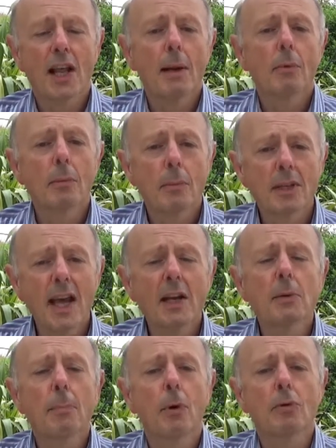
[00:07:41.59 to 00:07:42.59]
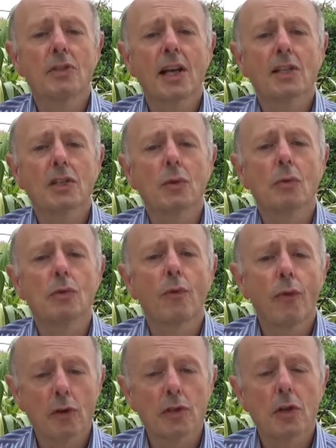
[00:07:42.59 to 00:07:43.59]
I would tend to process those
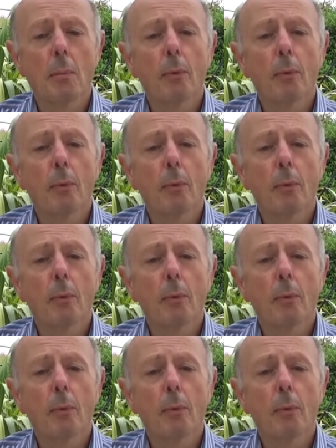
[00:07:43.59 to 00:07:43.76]
first